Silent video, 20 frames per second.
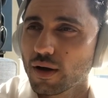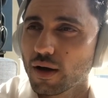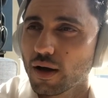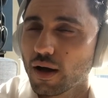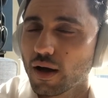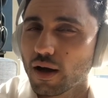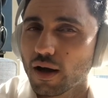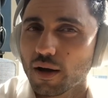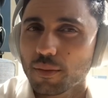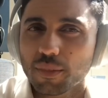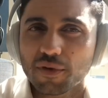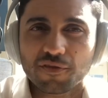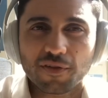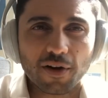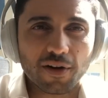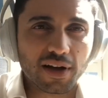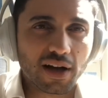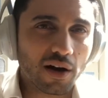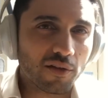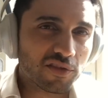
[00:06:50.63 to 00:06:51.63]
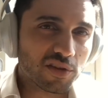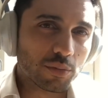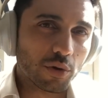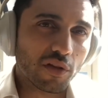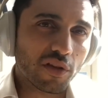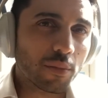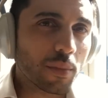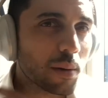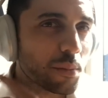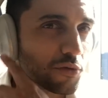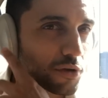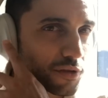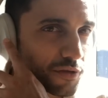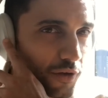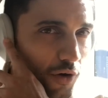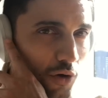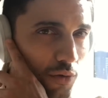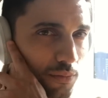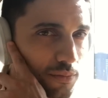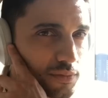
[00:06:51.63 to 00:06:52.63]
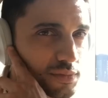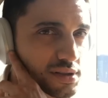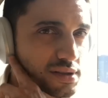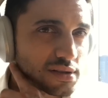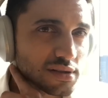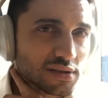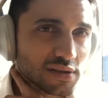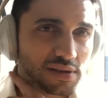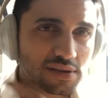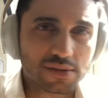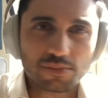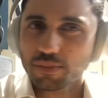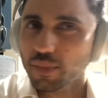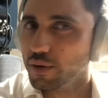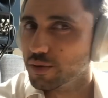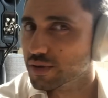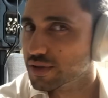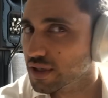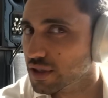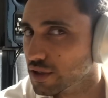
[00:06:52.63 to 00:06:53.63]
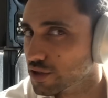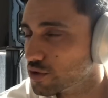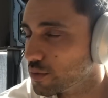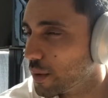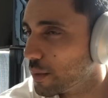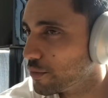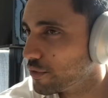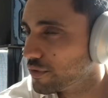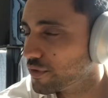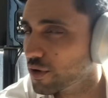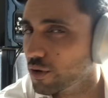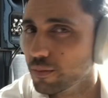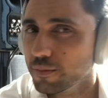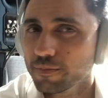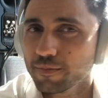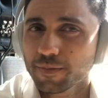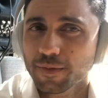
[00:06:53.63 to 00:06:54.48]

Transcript: But very comfortable on the memory foam, this Bose signature memory foam.